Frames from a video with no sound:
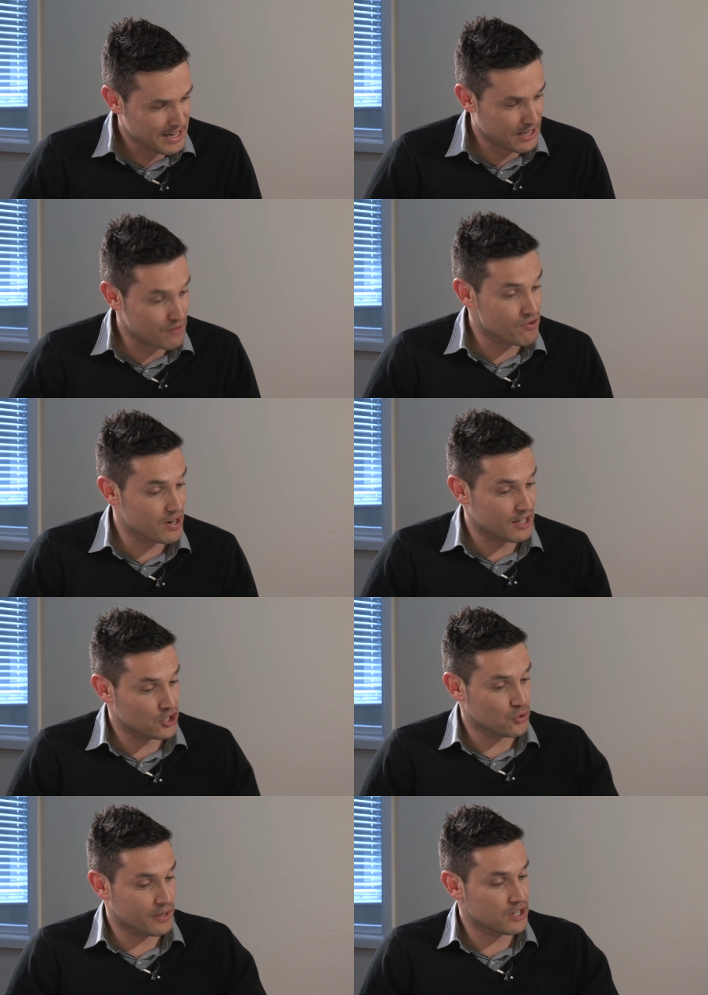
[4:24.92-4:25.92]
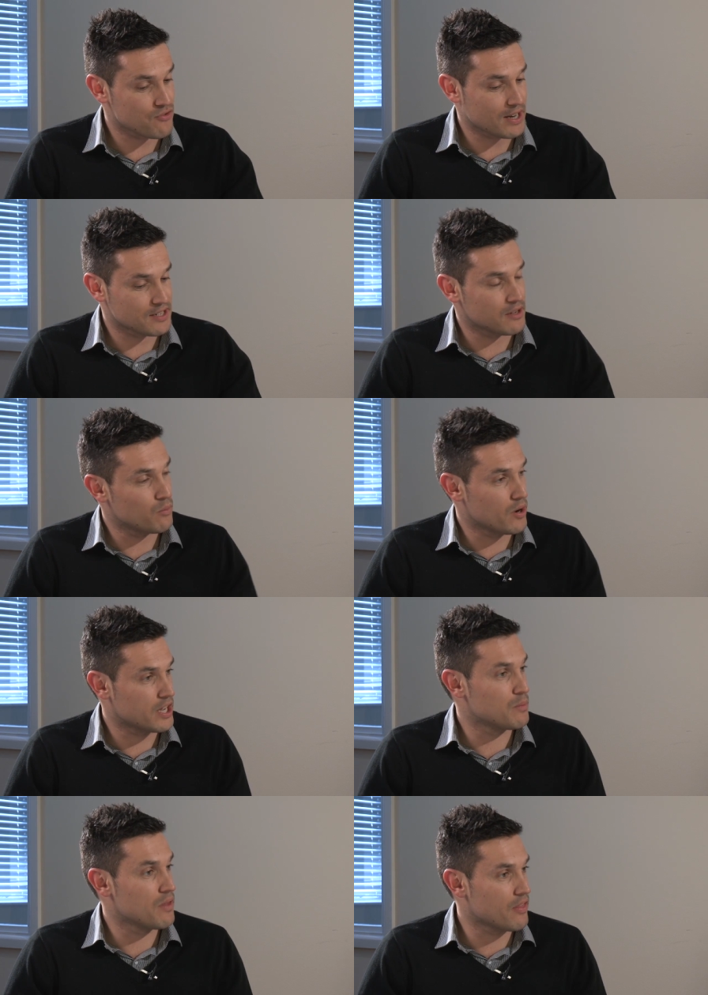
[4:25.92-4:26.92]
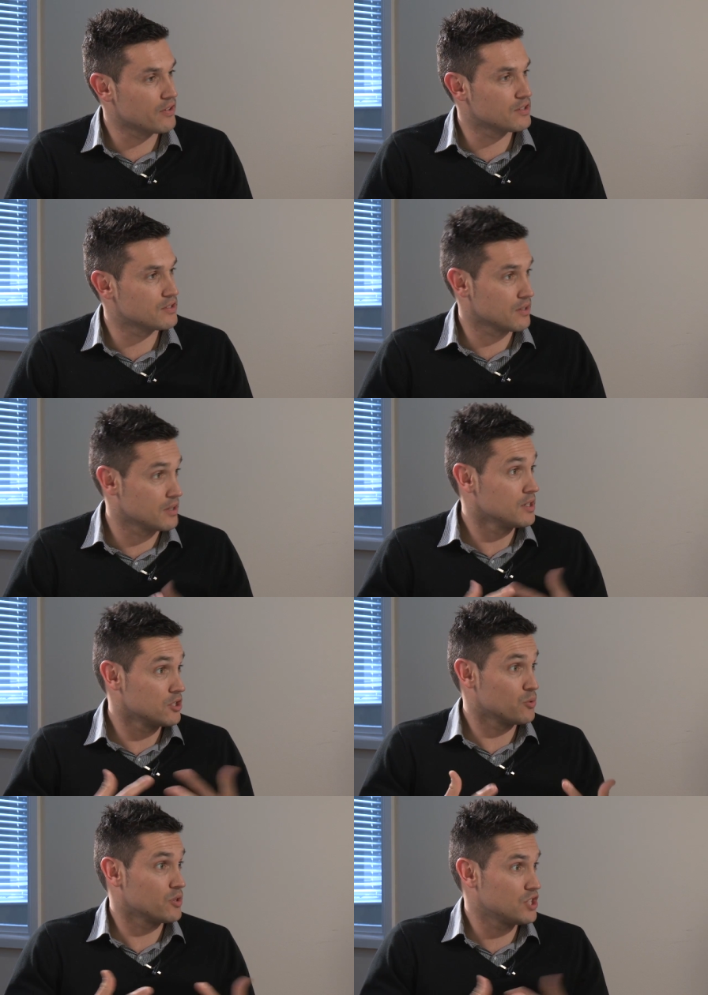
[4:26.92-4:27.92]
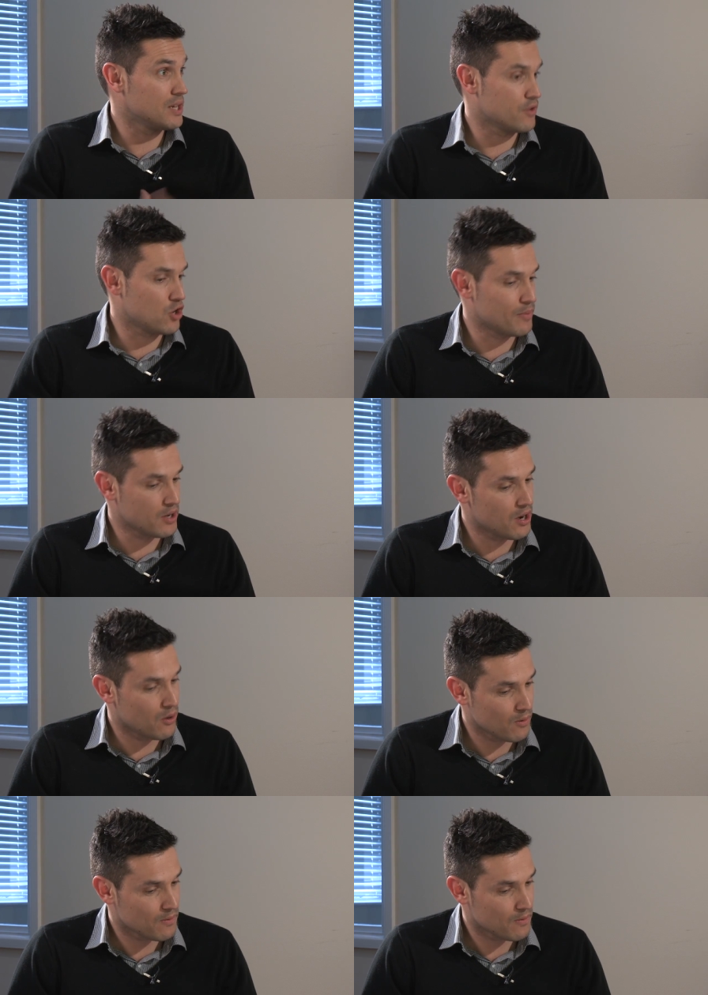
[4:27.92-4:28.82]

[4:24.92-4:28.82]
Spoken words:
and I really enjoy interacting and working with others to achieve a common goal.